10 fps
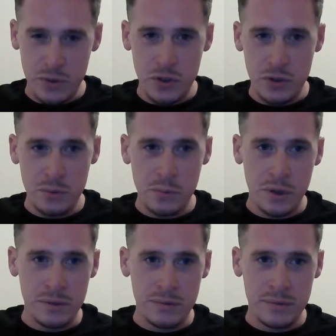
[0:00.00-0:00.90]
once you
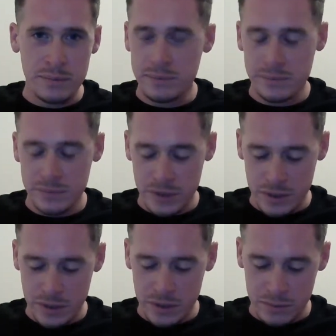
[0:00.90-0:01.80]
do one of them,
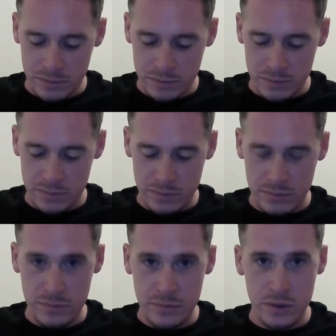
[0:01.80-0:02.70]
like
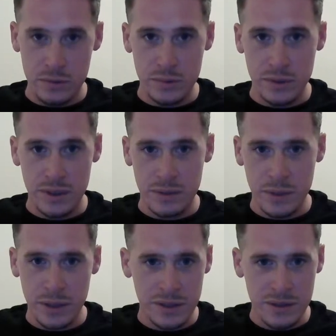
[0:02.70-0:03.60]
you would not
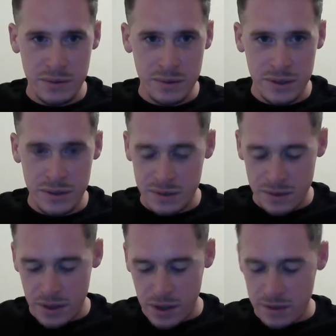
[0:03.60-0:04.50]
mind doing it
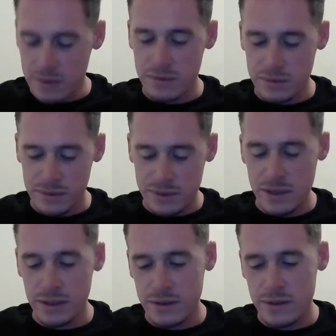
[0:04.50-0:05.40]
again.
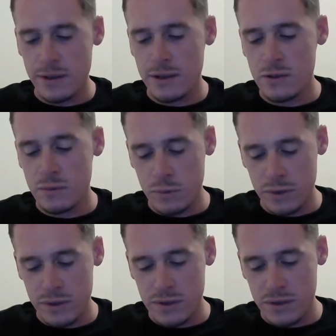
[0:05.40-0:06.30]
And I think that's what
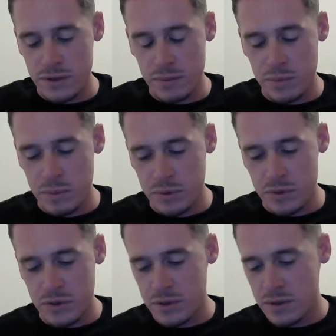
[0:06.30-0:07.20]
it is. Like people
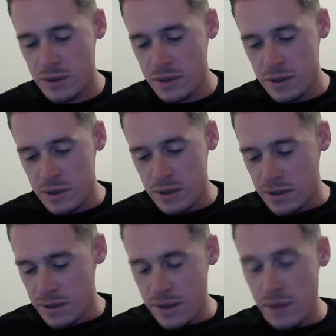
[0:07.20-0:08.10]
just
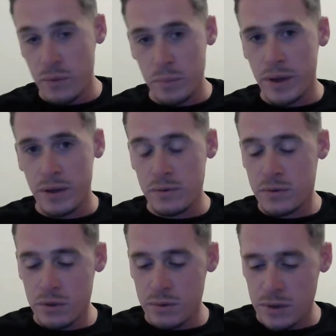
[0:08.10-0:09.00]
never bother
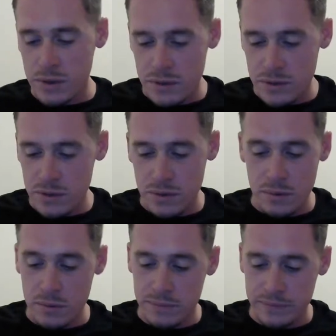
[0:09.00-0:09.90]
doing it,
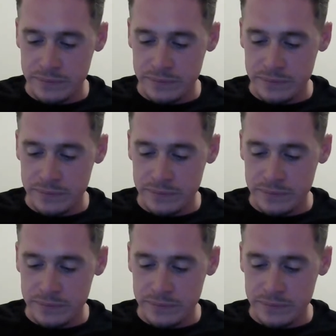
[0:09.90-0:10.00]
so